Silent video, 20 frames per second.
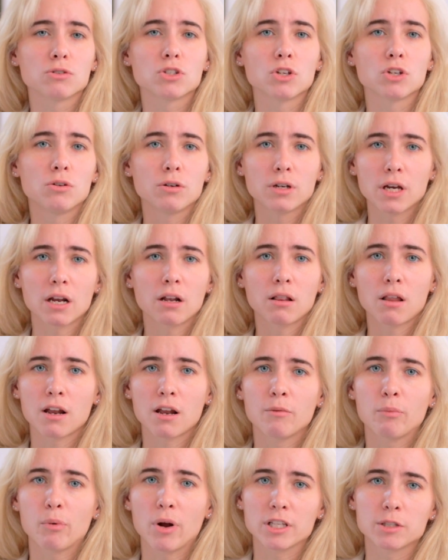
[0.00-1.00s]
So you get a lot
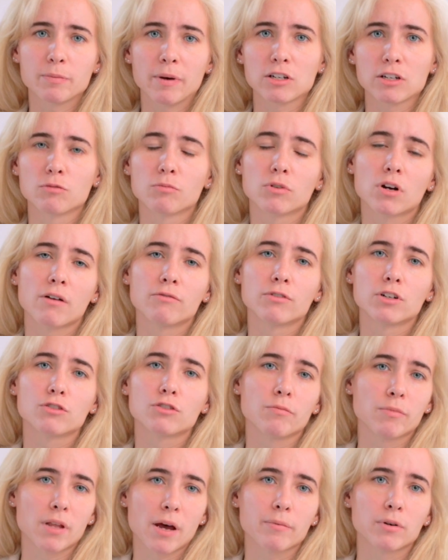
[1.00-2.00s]
of broad spectrum coverage
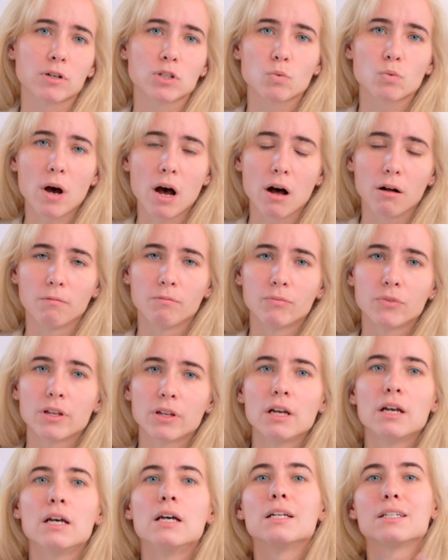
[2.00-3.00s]
from that one as well.
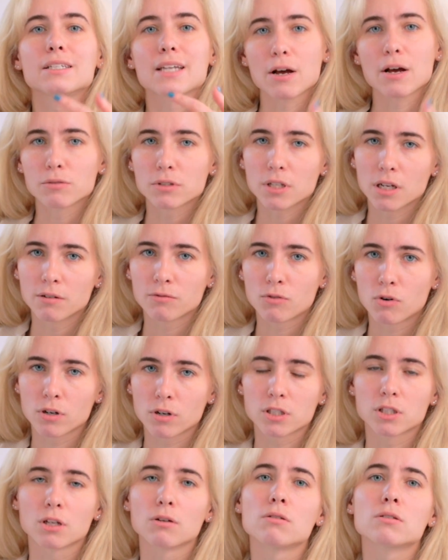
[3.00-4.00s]
Downside, of
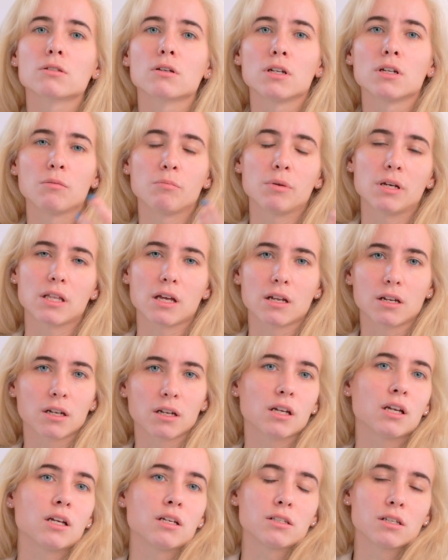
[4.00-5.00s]
course, though, is going to be that
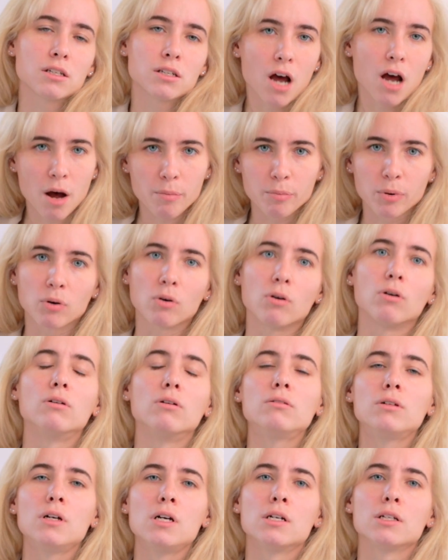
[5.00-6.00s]
it is a
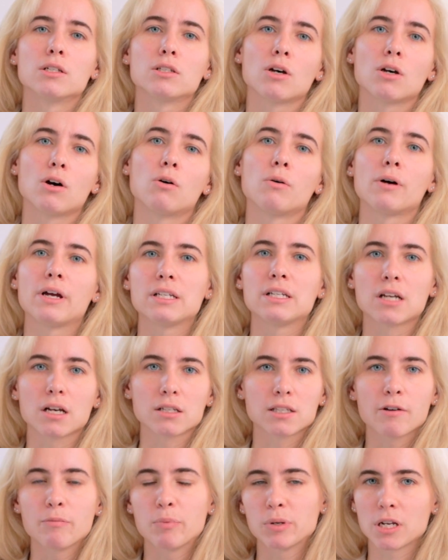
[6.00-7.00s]
topical, so it
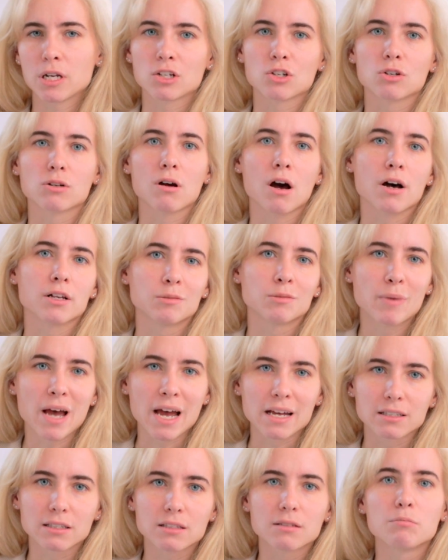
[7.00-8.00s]
does have potential to cause
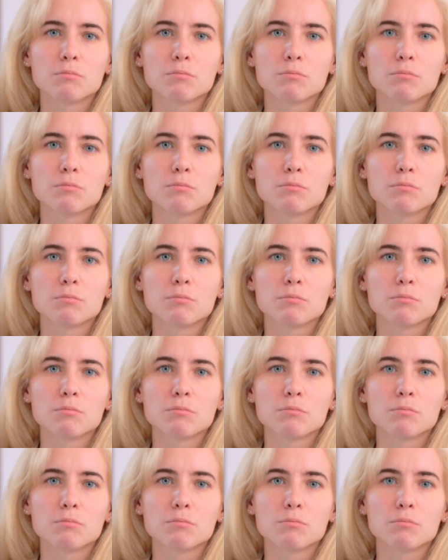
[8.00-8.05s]
mess.